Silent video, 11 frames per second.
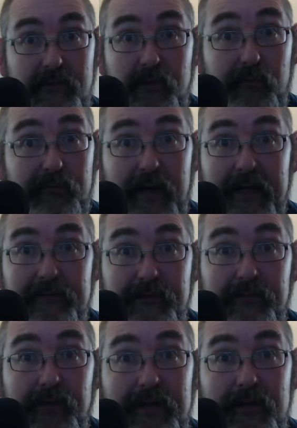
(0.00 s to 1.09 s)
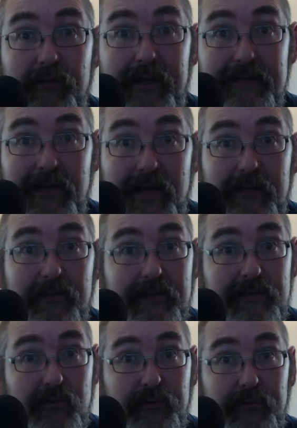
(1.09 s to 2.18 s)
factory radio antenna
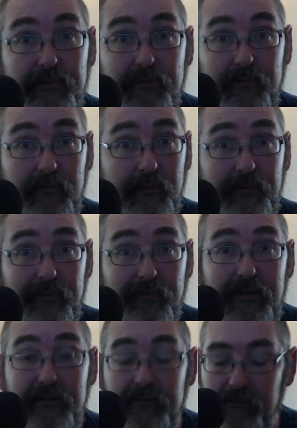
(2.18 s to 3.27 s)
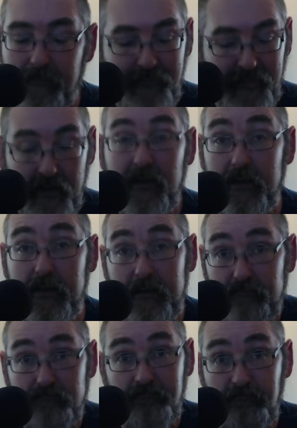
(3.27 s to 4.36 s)
that's on your vehicle. It can
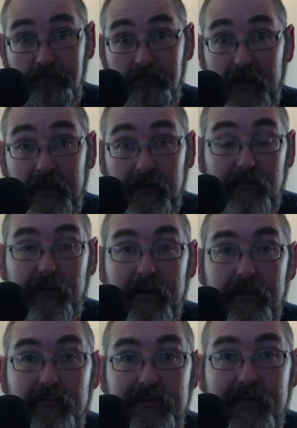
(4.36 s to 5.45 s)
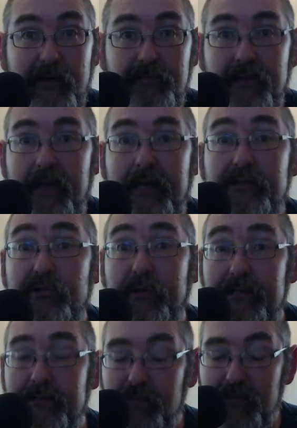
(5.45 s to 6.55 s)
affect reception and
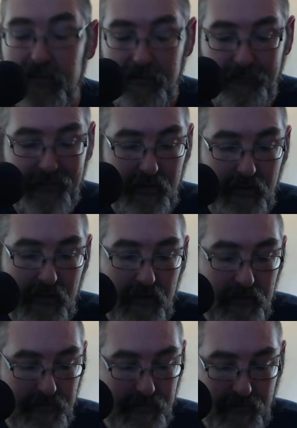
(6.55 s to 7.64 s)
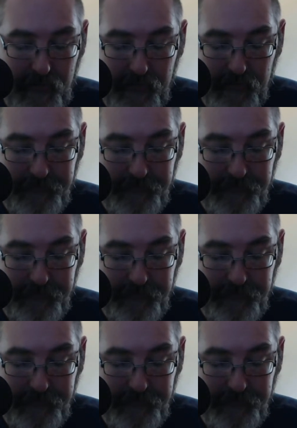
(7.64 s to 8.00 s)
transmission. So,